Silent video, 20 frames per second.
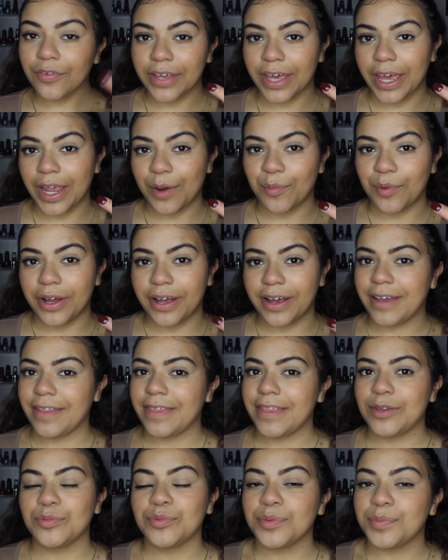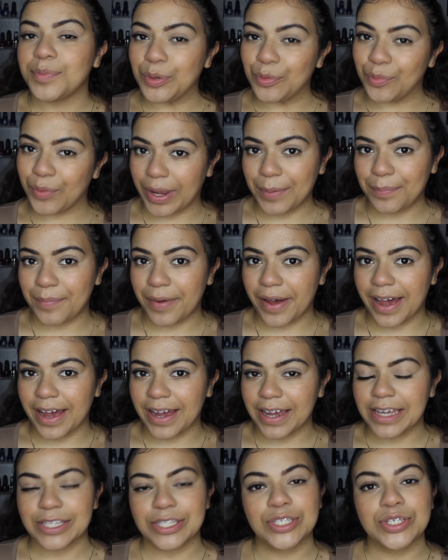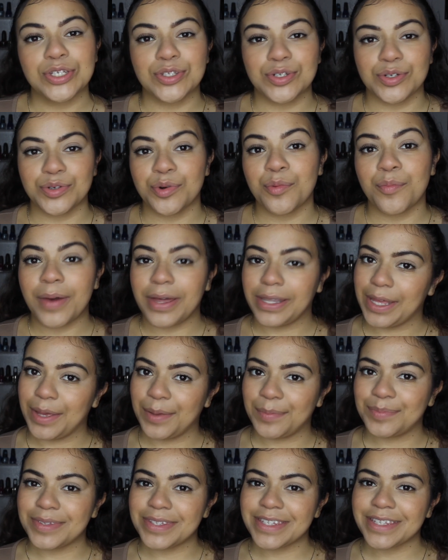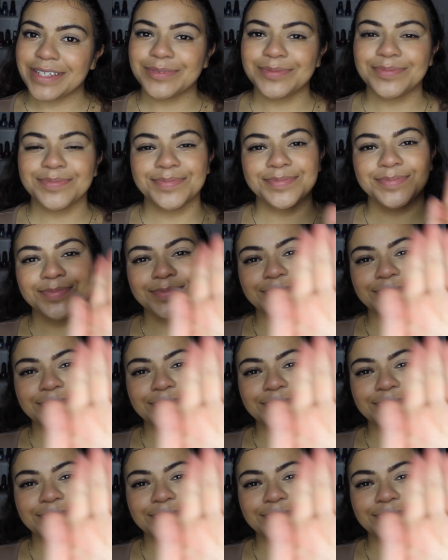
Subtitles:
off camera and then we'll be right back to do my lips.